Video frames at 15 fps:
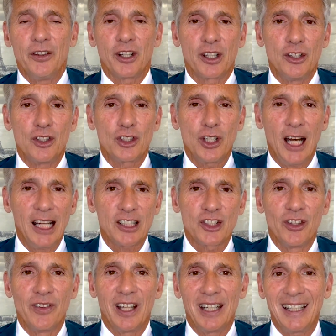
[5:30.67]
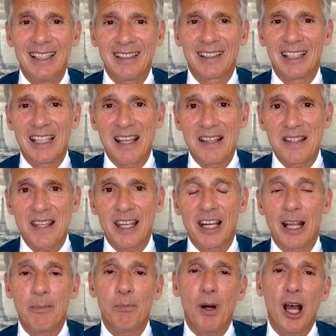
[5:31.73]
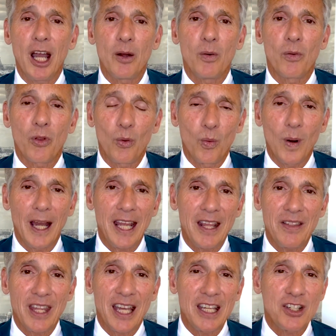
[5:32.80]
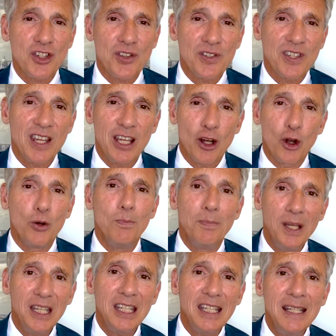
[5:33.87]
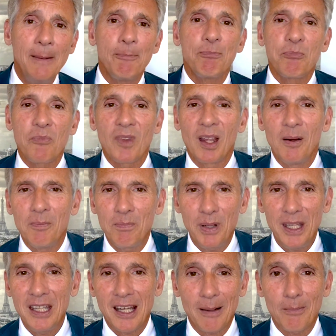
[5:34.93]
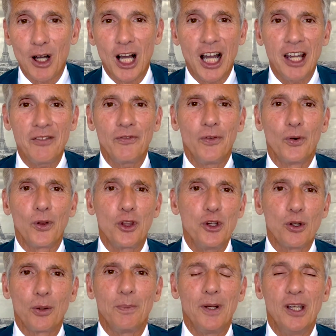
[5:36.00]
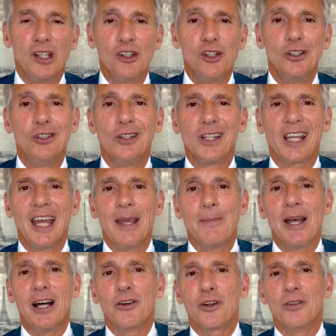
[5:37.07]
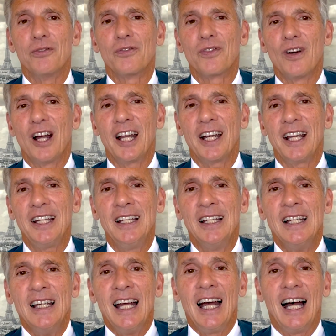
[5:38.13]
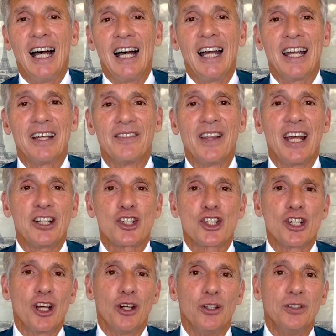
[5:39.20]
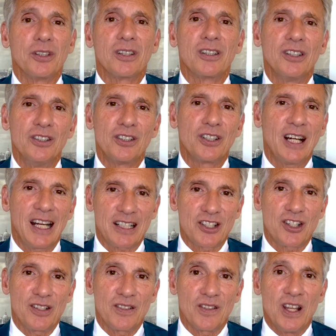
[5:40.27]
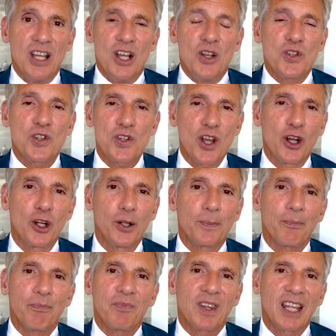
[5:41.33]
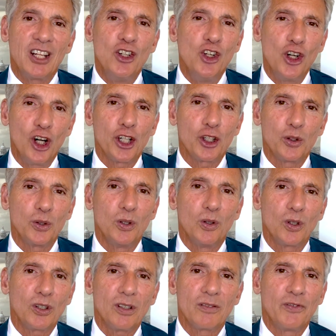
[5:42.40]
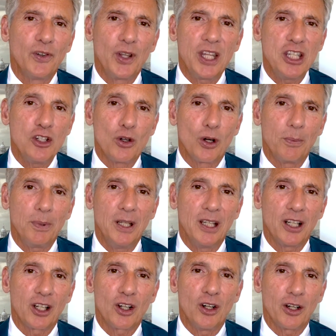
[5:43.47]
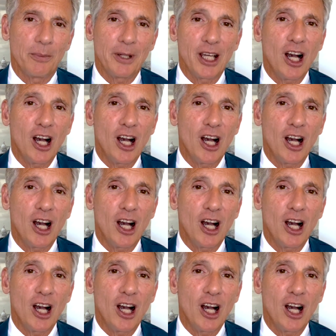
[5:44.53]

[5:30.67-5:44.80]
the contraction that Italy is in, and by the way, the HCOB PMI for the European Union came out on Friday, and that showed contraction. So not a good look for the European economy